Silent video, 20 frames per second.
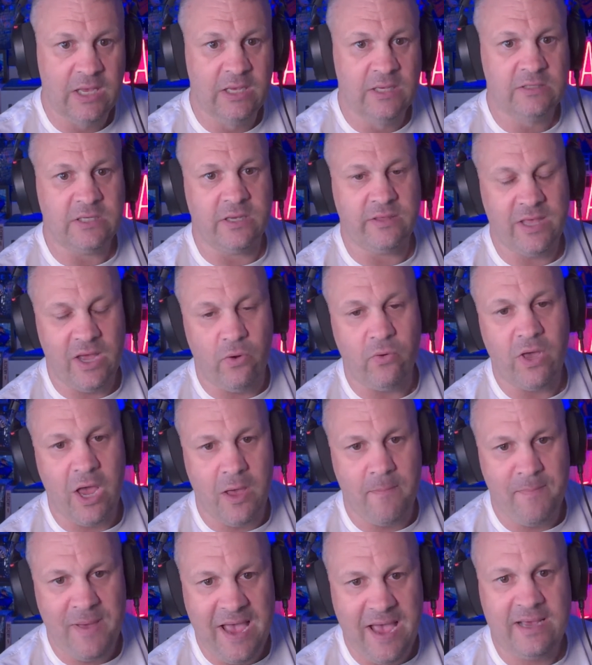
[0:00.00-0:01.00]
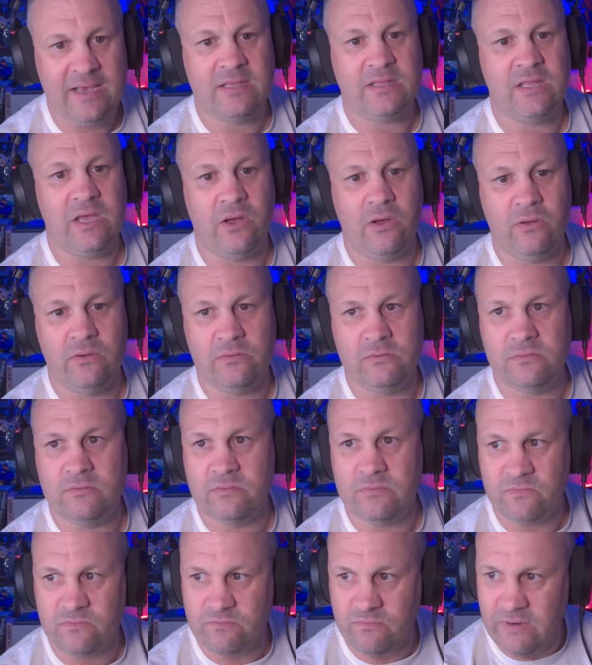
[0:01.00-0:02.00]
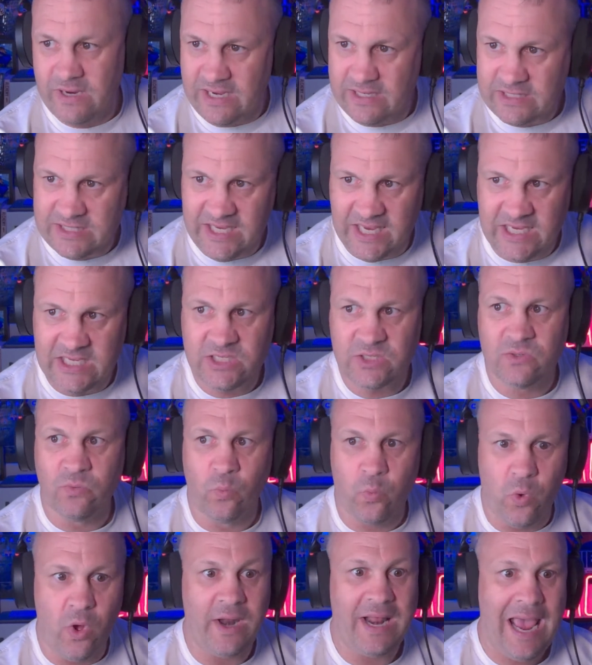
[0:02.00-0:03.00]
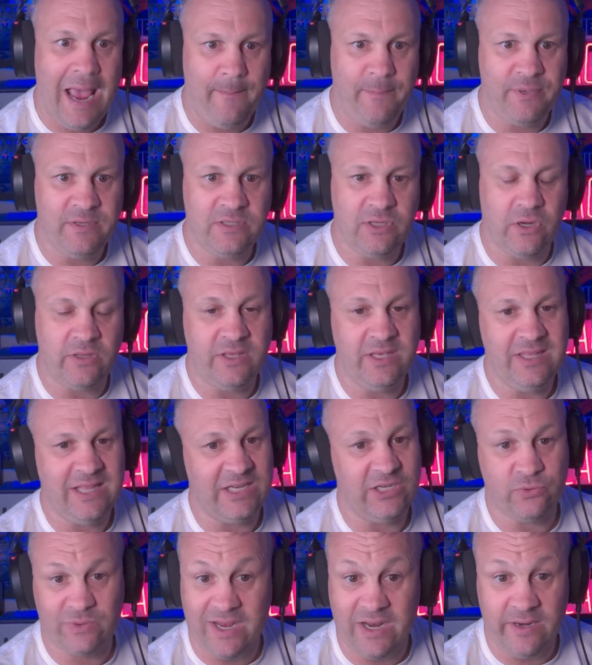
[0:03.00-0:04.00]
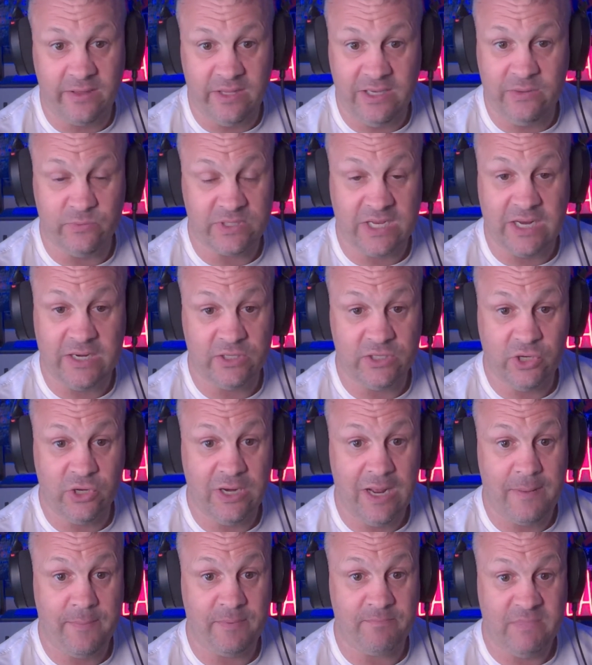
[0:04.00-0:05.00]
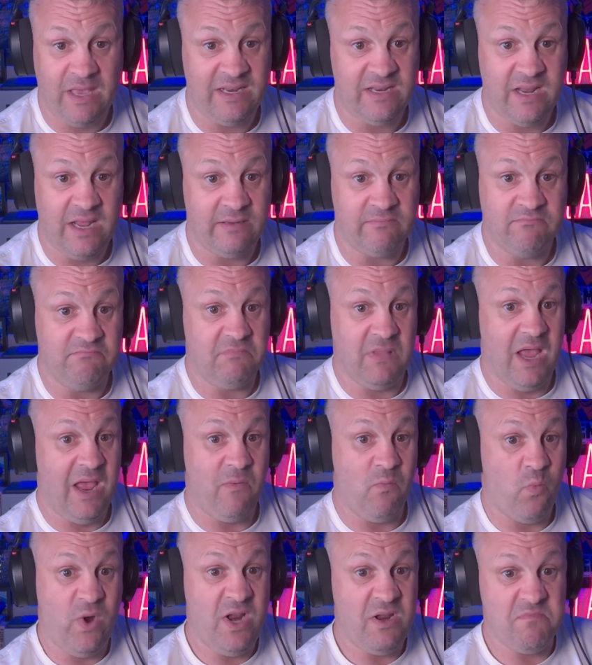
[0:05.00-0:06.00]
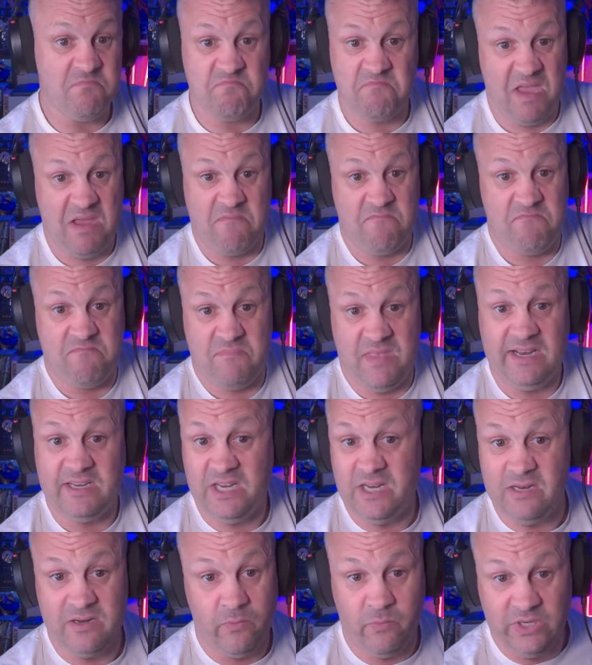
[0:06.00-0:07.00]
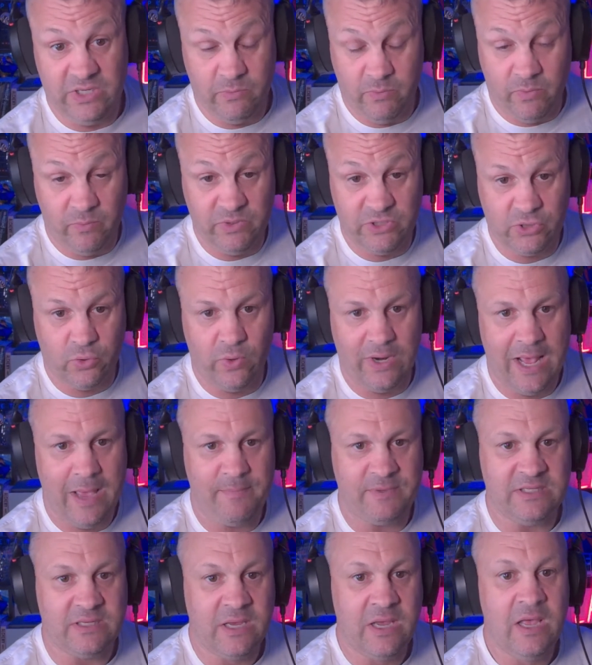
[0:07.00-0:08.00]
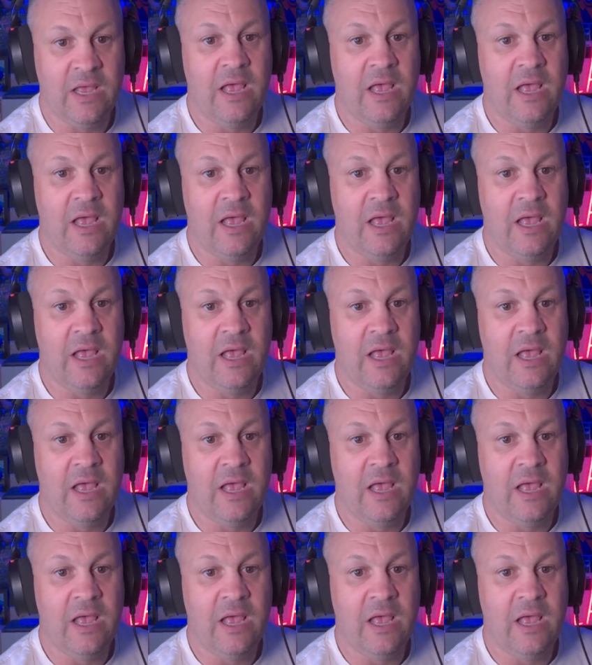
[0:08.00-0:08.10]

So they'll go back. They'll reassess what happened. I think they're just going to think it was going to turn up and win it. And they didn't when we saw what happened.